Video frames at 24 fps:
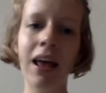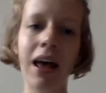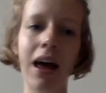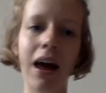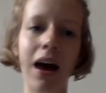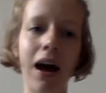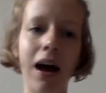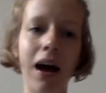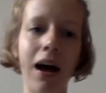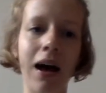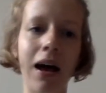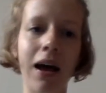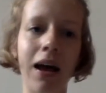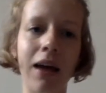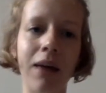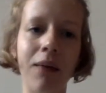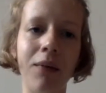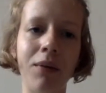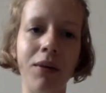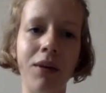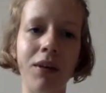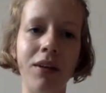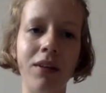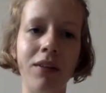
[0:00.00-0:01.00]
I
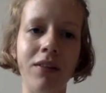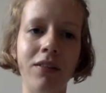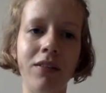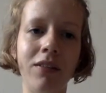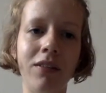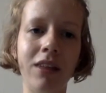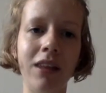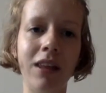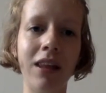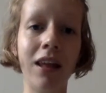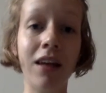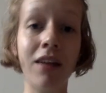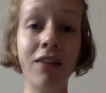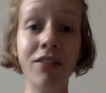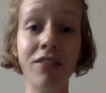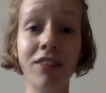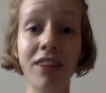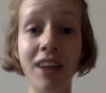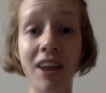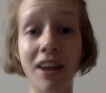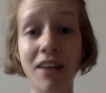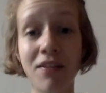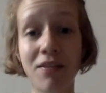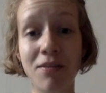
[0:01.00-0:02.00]
would love to
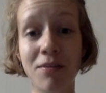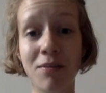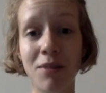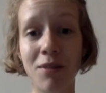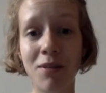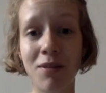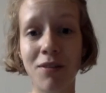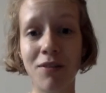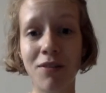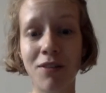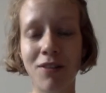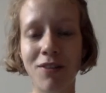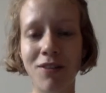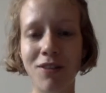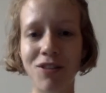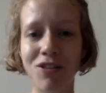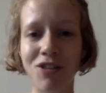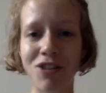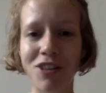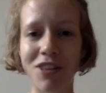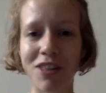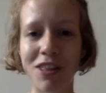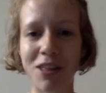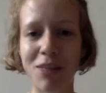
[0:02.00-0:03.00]
hear from you if you've
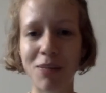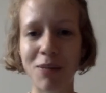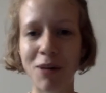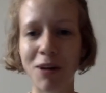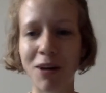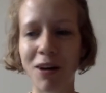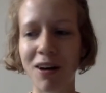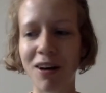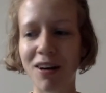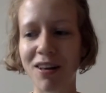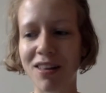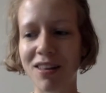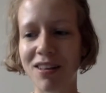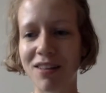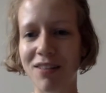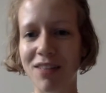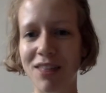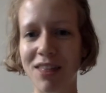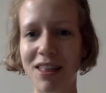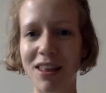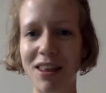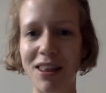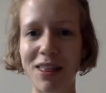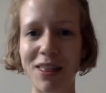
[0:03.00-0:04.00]
enjoyed this podcast, if
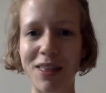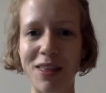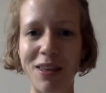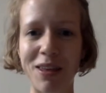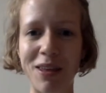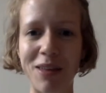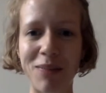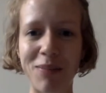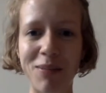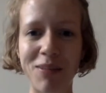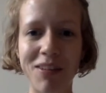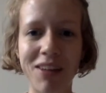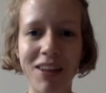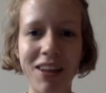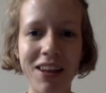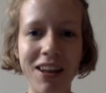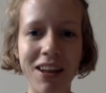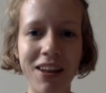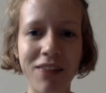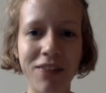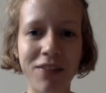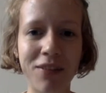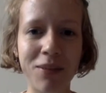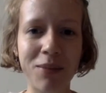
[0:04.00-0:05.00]
there's anything in
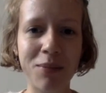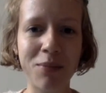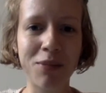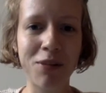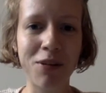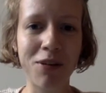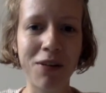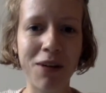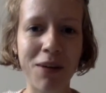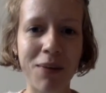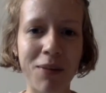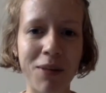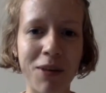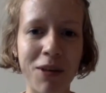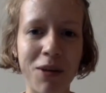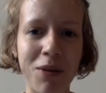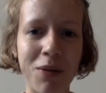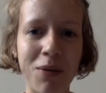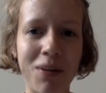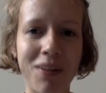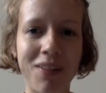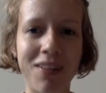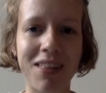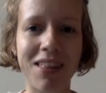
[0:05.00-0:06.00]
particular from the programme that you
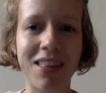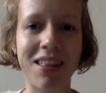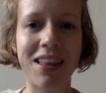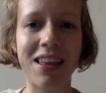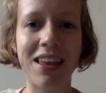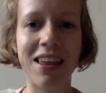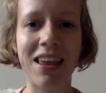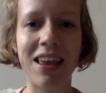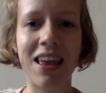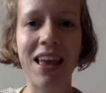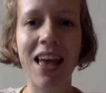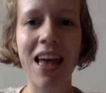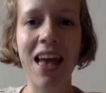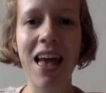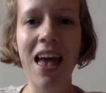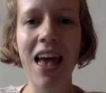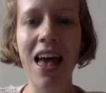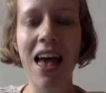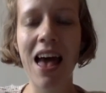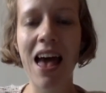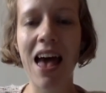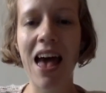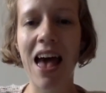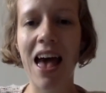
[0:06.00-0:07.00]
want to see,
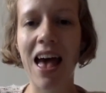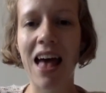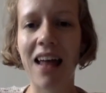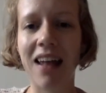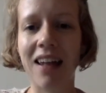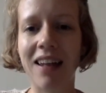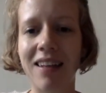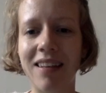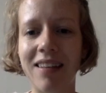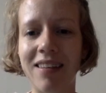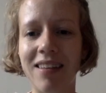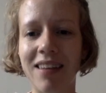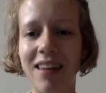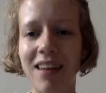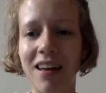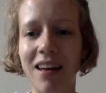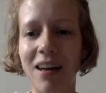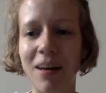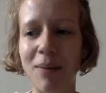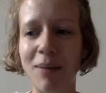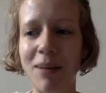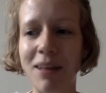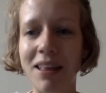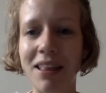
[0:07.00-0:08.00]
and
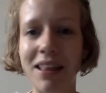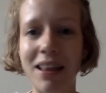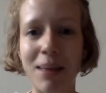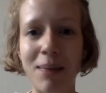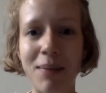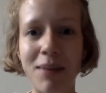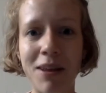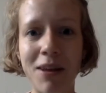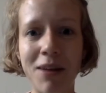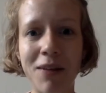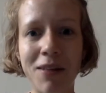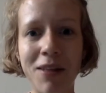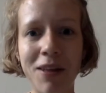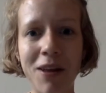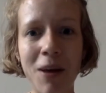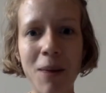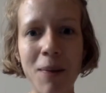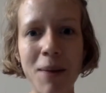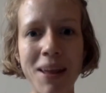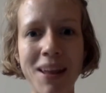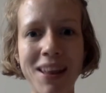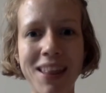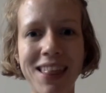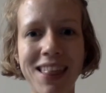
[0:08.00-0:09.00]
please let me know in the
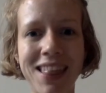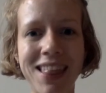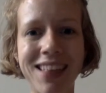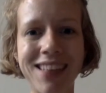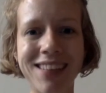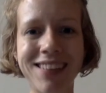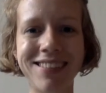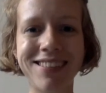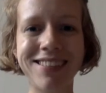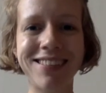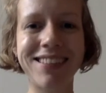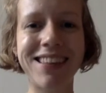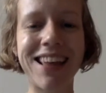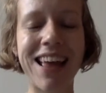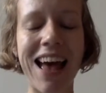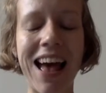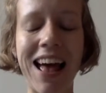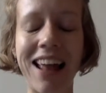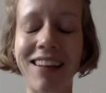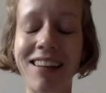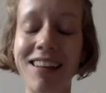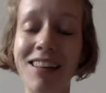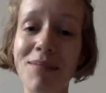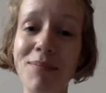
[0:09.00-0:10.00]
comments.
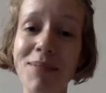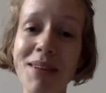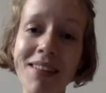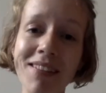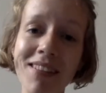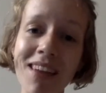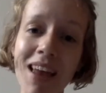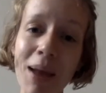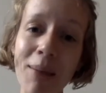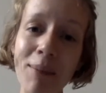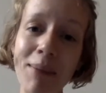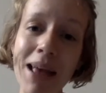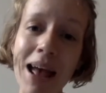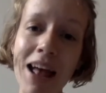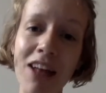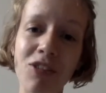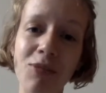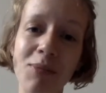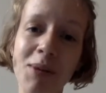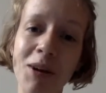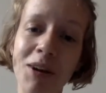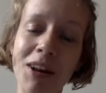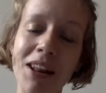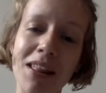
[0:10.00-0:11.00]
And in the meantime,
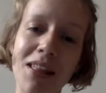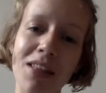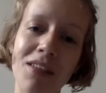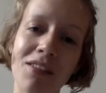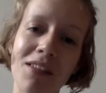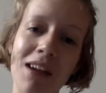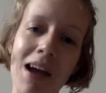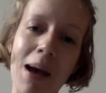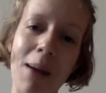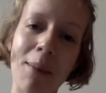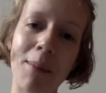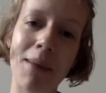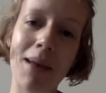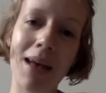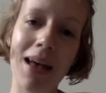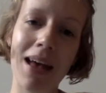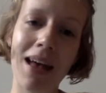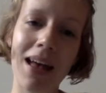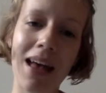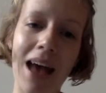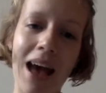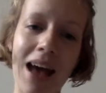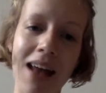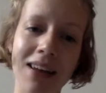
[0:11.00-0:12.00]
catch me on Instagram
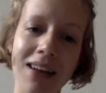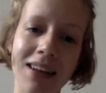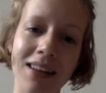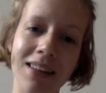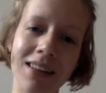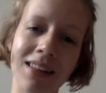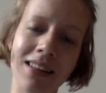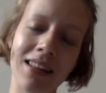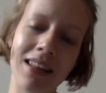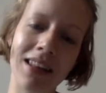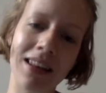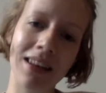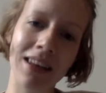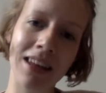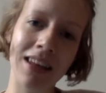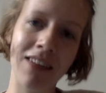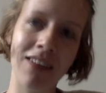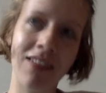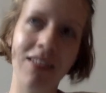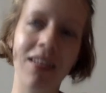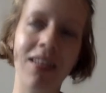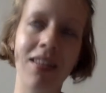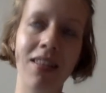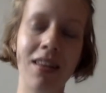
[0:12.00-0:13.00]
at
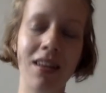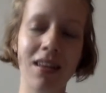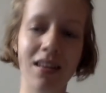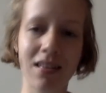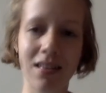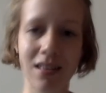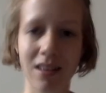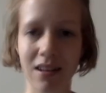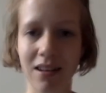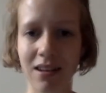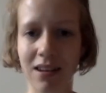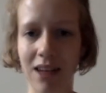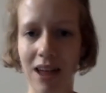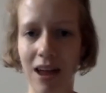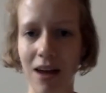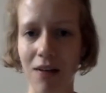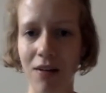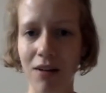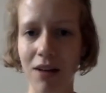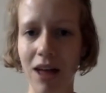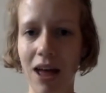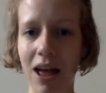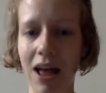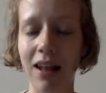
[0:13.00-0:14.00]

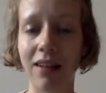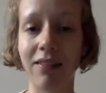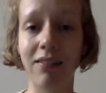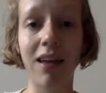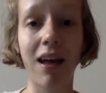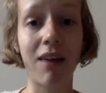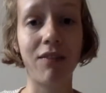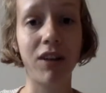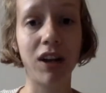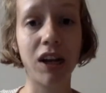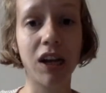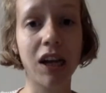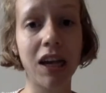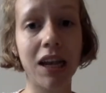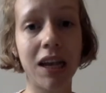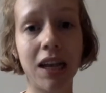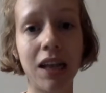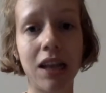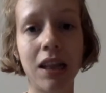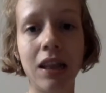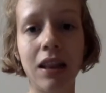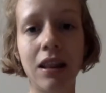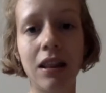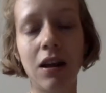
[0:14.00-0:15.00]
knitthesundown, and have a look
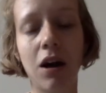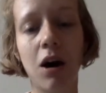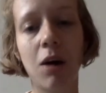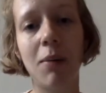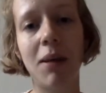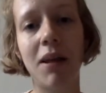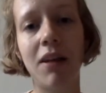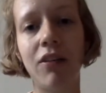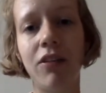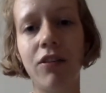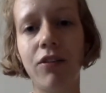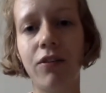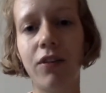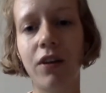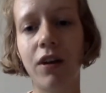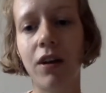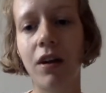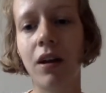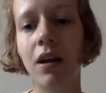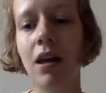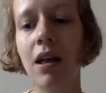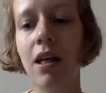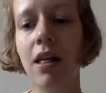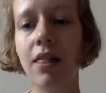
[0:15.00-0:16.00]
in the comments
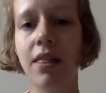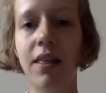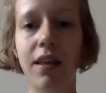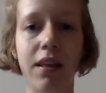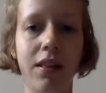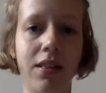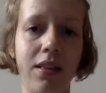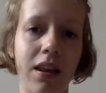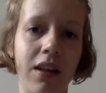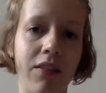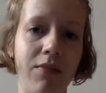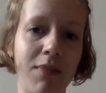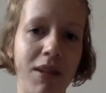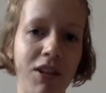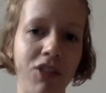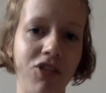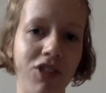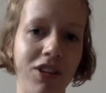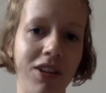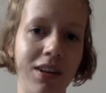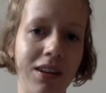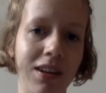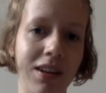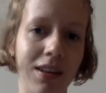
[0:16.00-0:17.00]
for things that I've
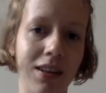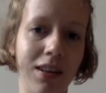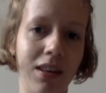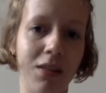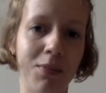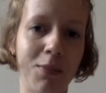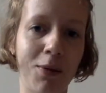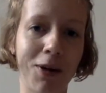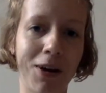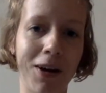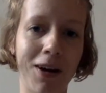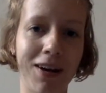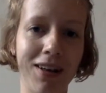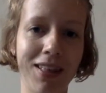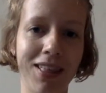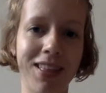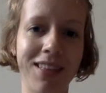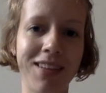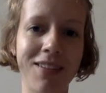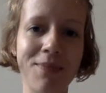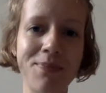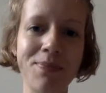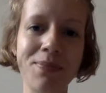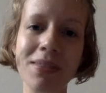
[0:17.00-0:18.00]
mentioned in this
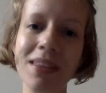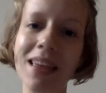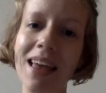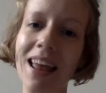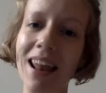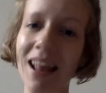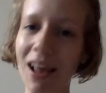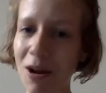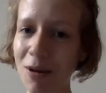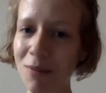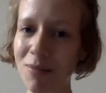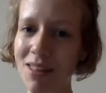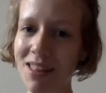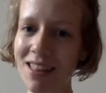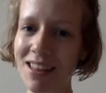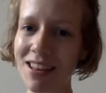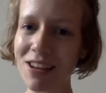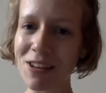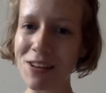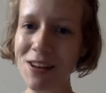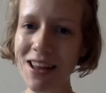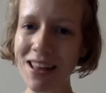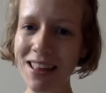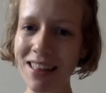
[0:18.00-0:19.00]
podcast. and I hope to see
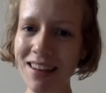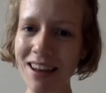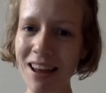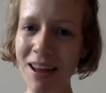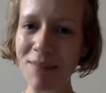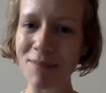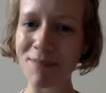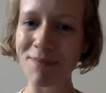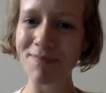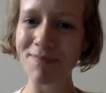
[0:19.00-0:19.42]
you next time.